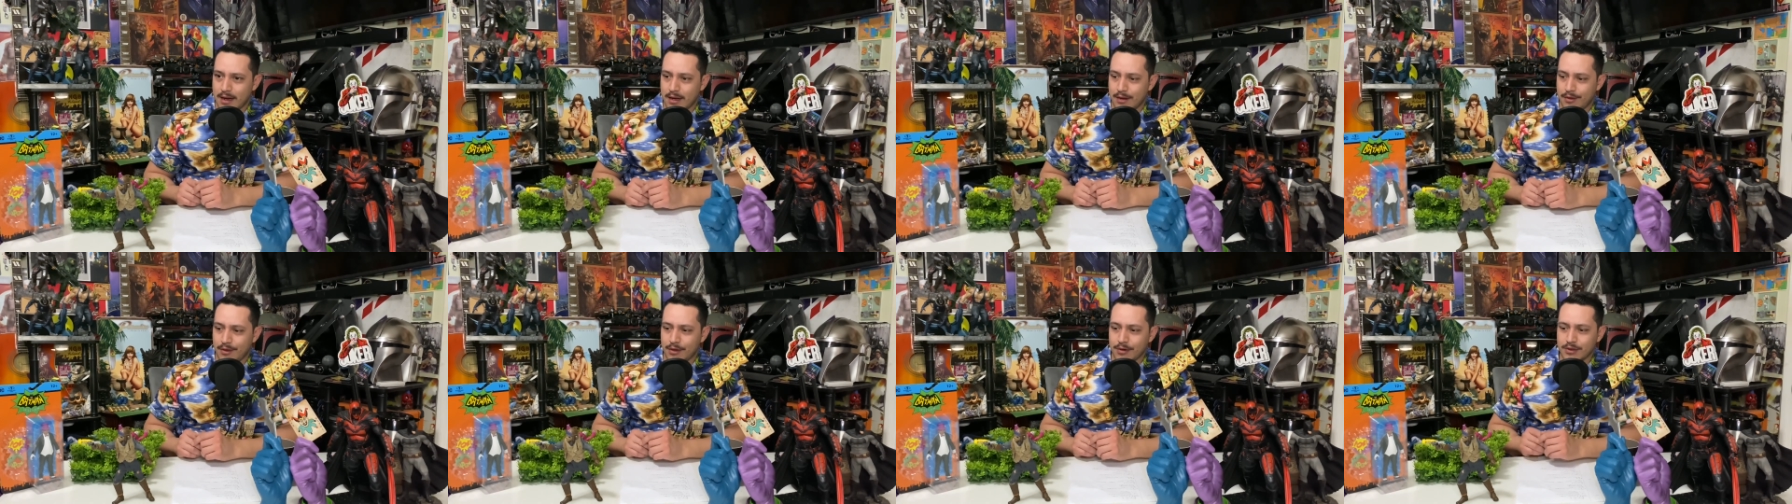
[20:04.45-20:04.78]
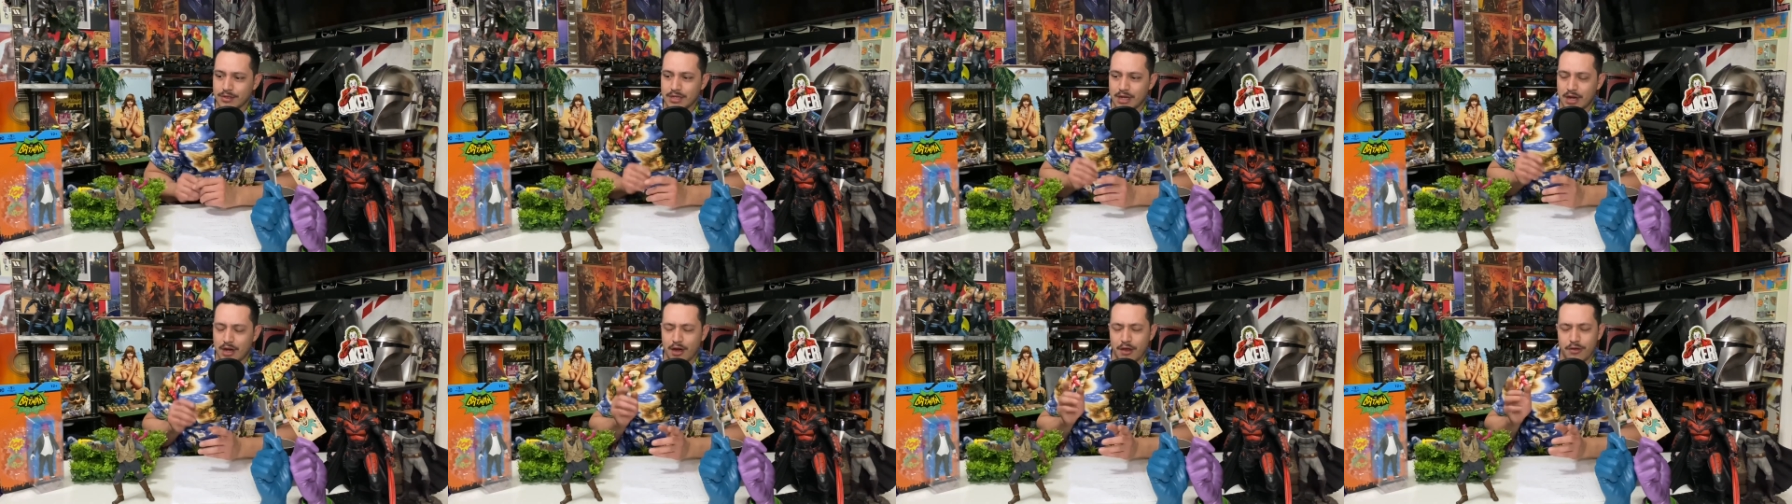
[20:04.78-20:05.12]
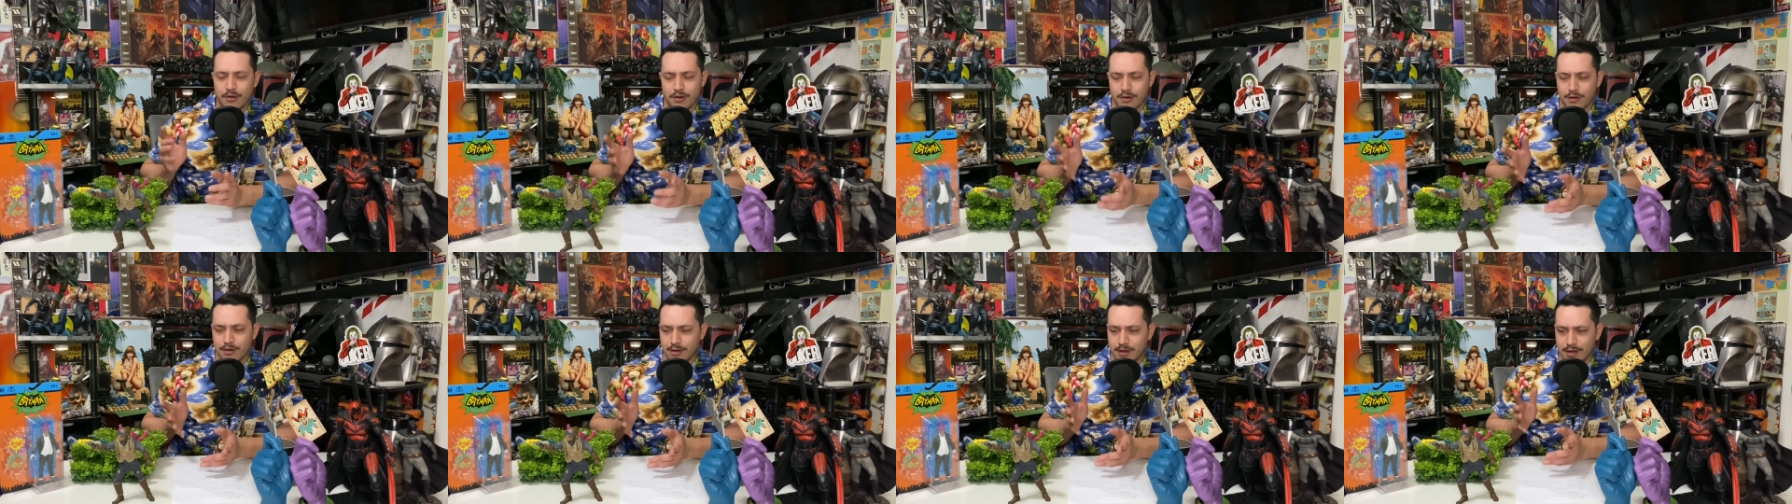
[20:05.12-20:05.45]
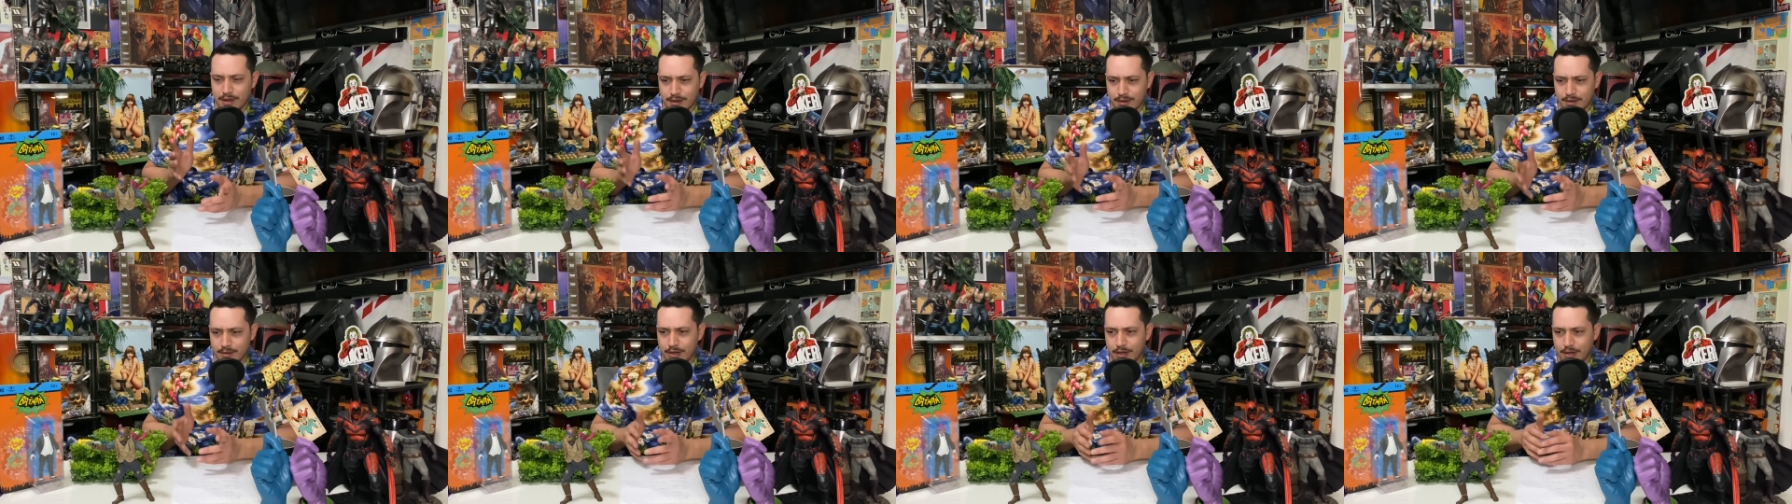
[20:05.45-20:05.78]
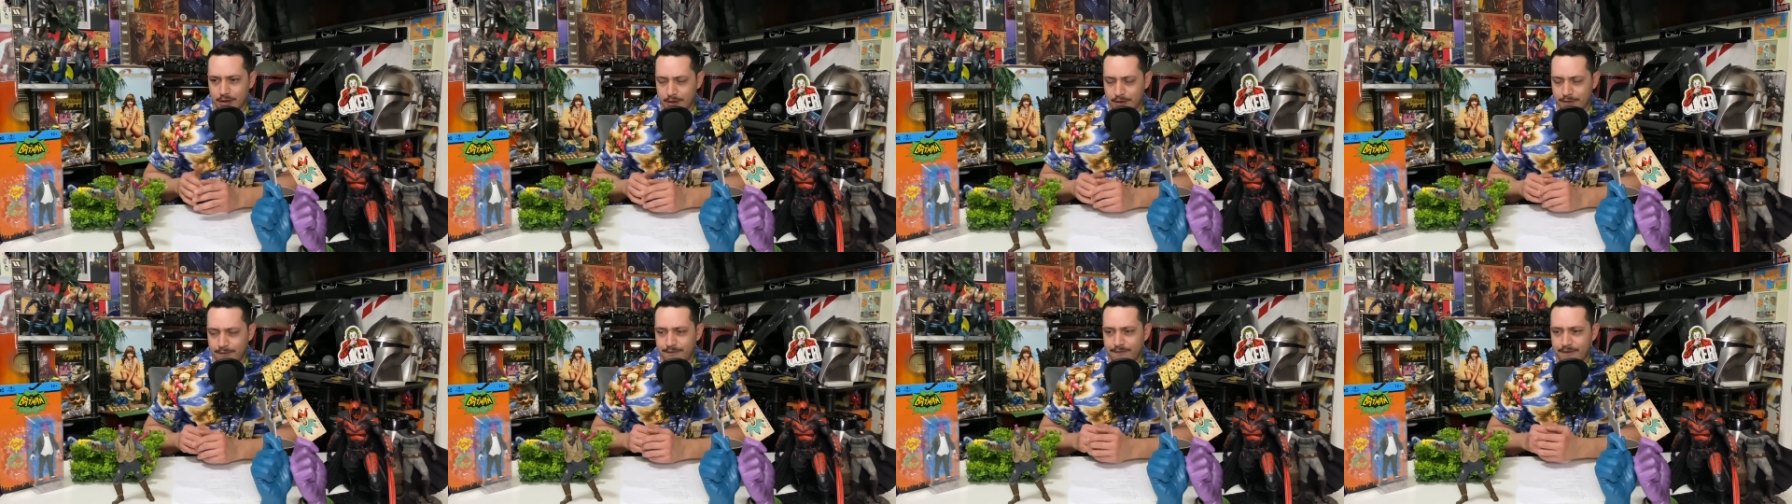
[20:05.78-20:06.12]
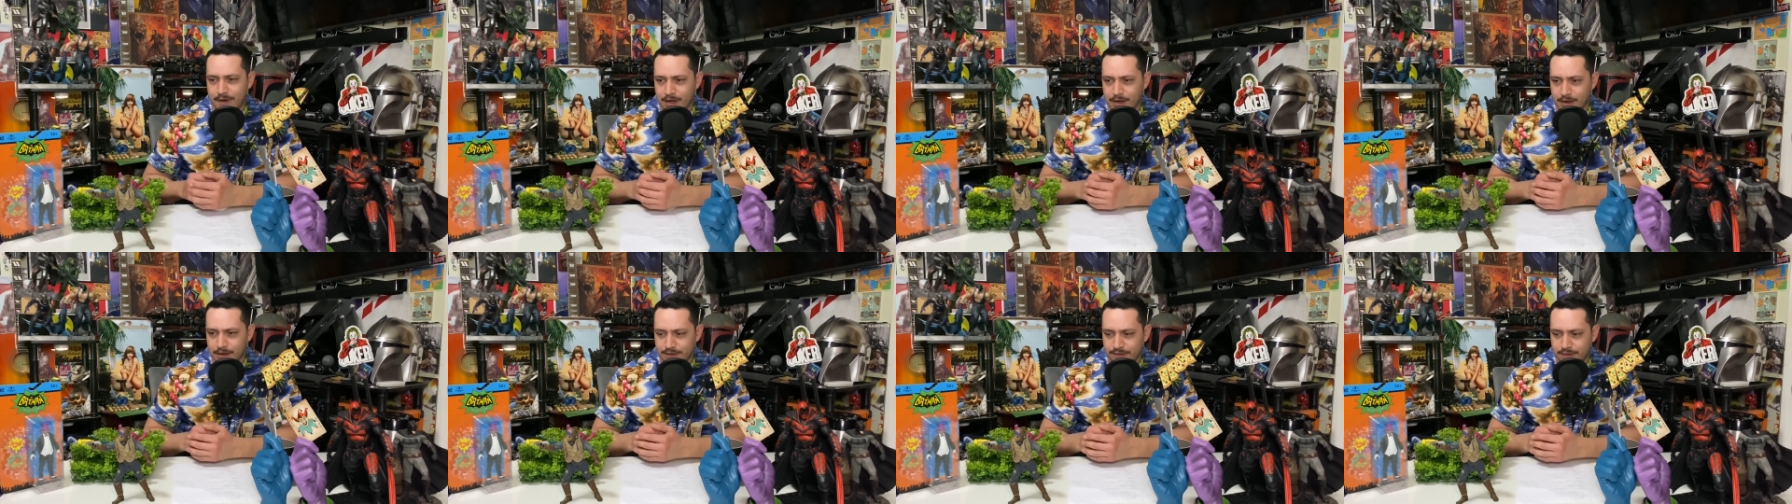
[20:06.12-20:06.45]
there's other you know
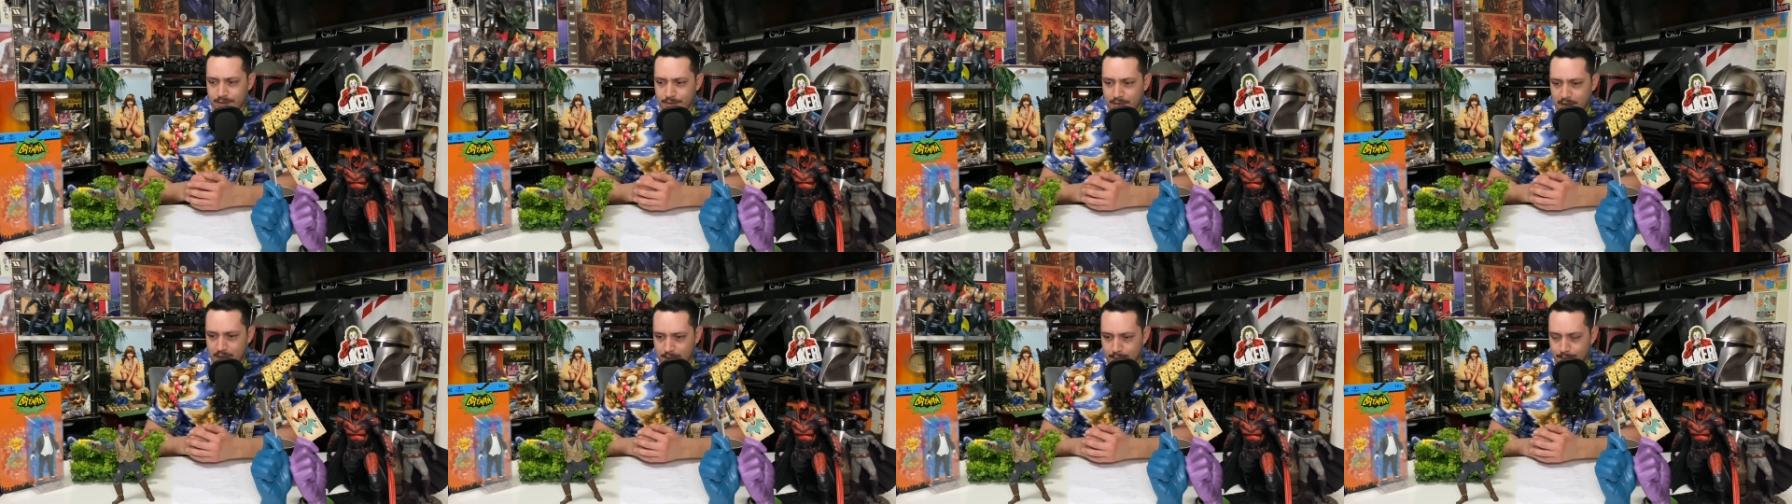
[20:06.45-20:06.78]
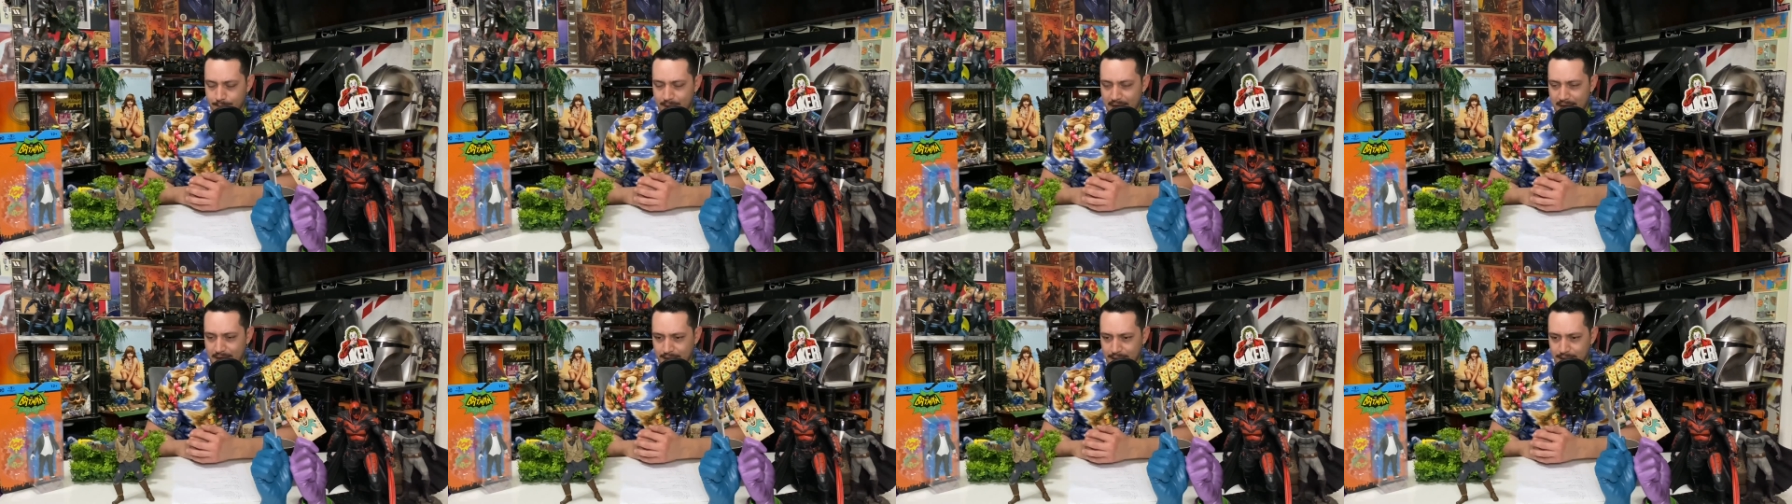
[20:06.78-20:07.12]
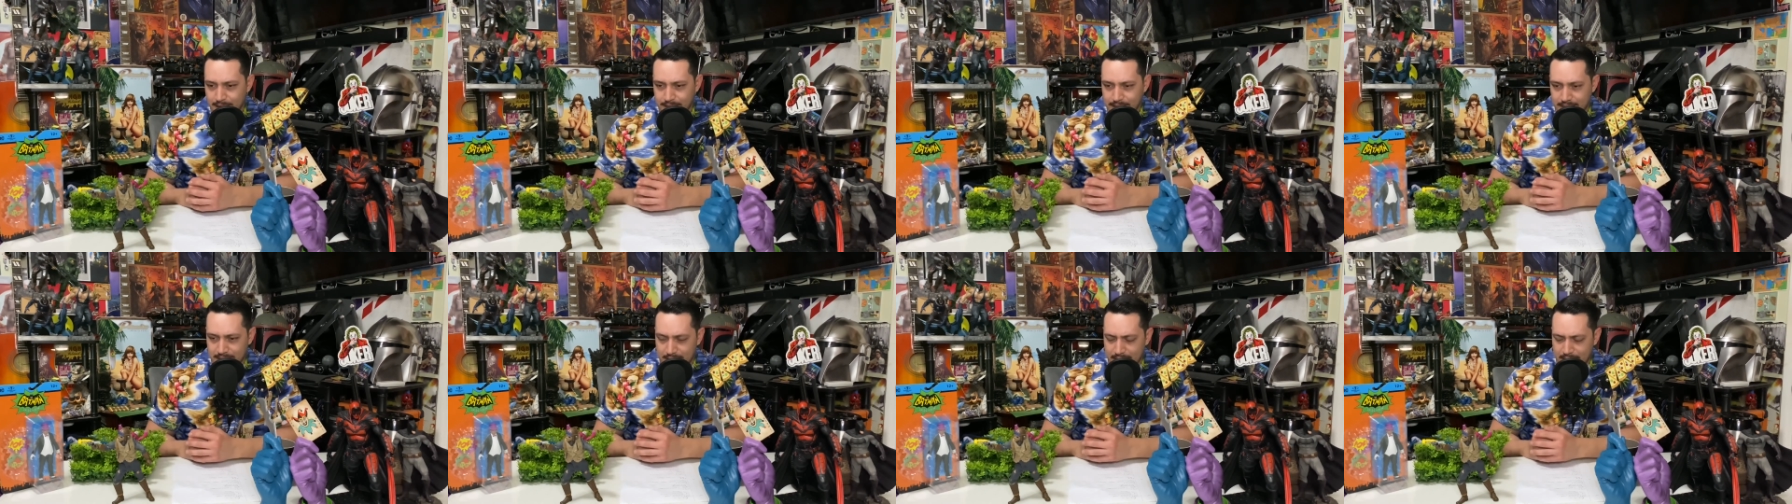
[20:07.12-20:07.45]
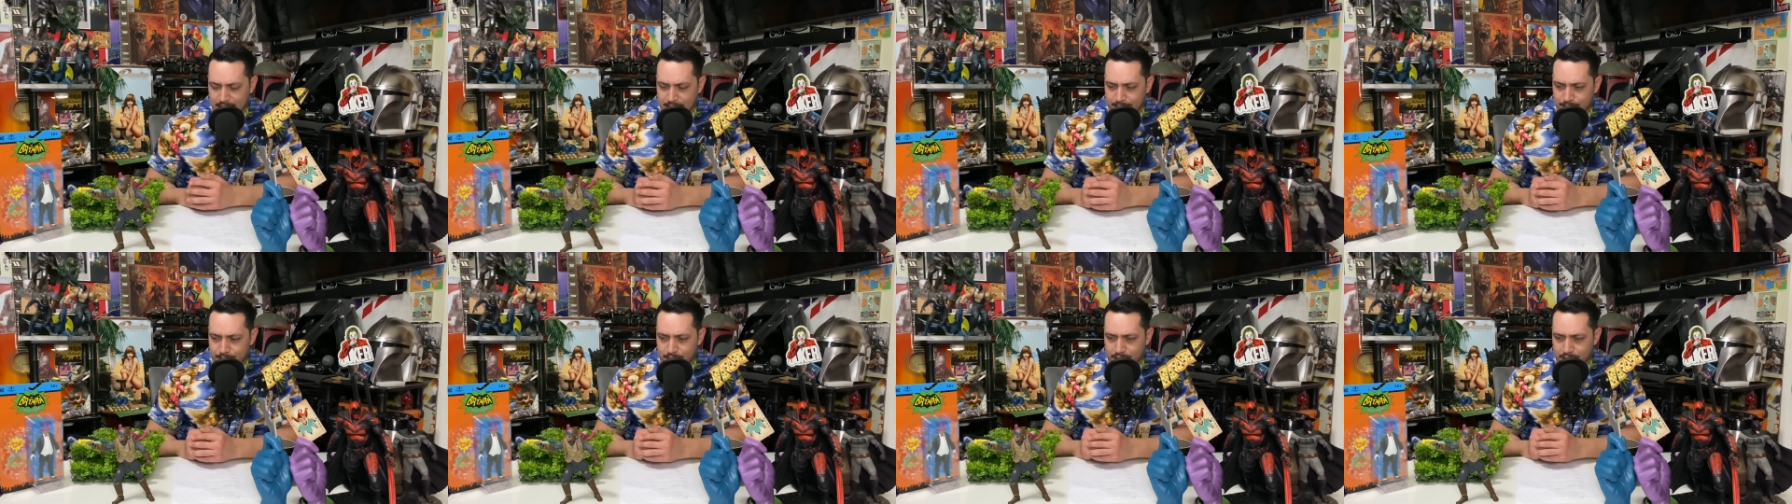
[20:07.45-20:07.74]
figures from them back in the day,